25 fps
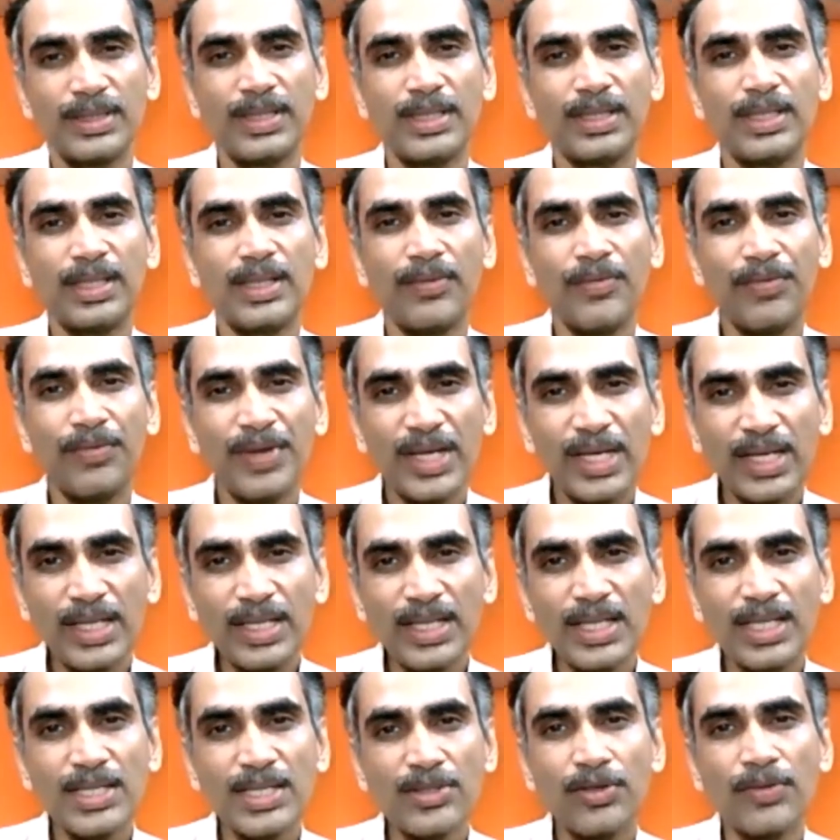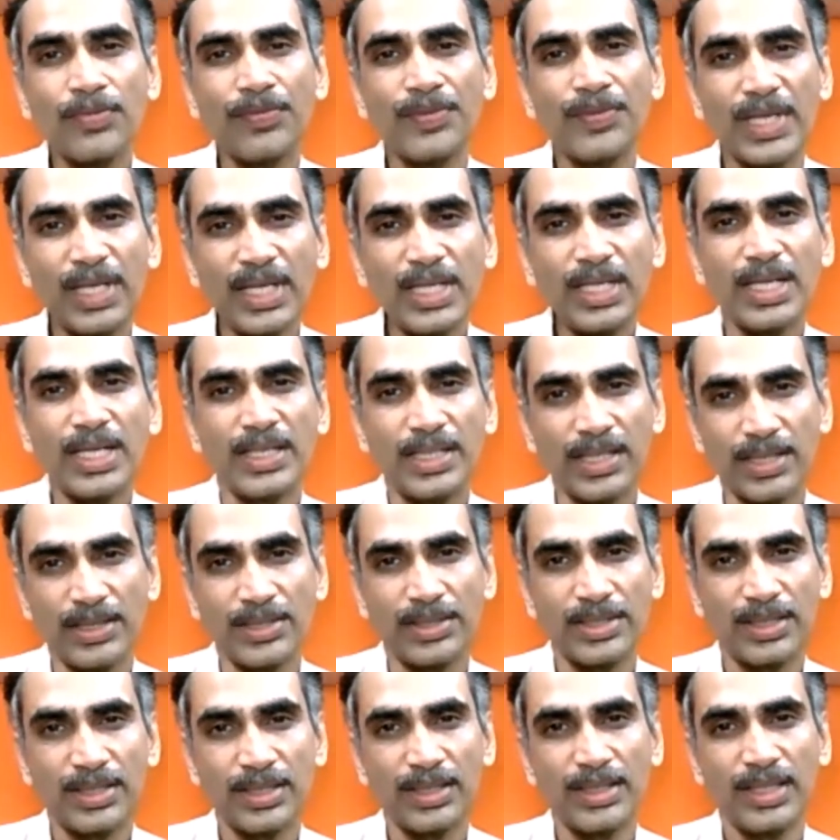the awareness of
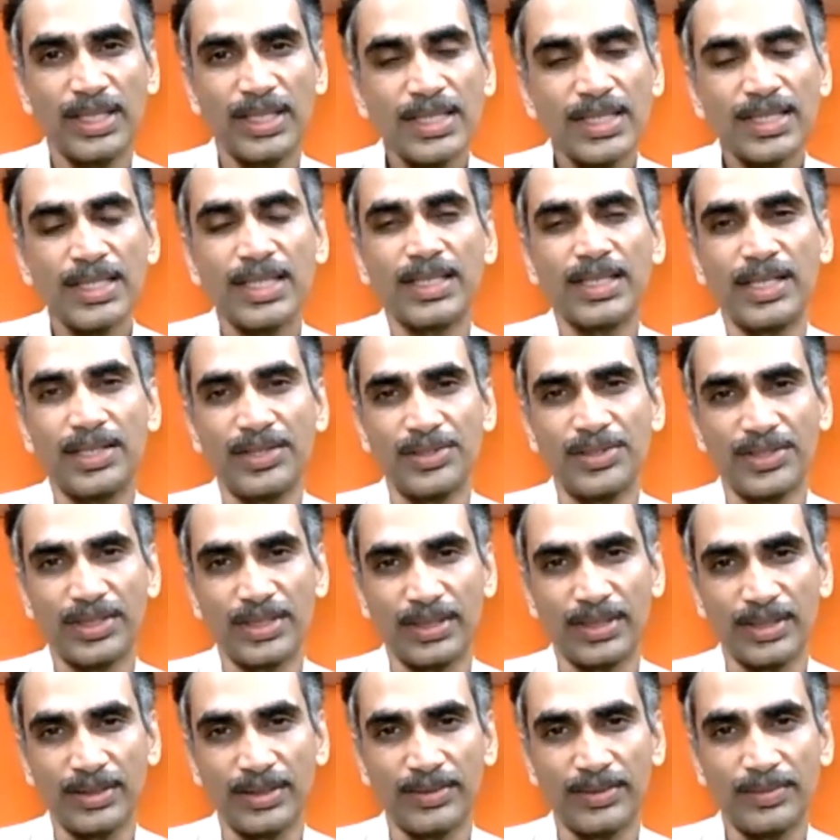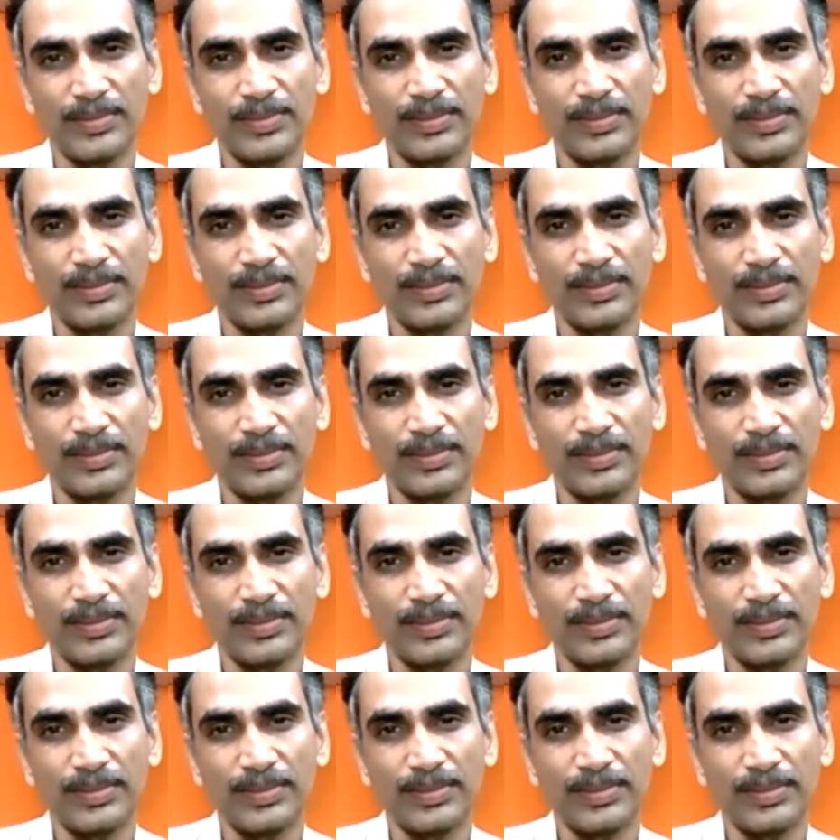inattention is attention.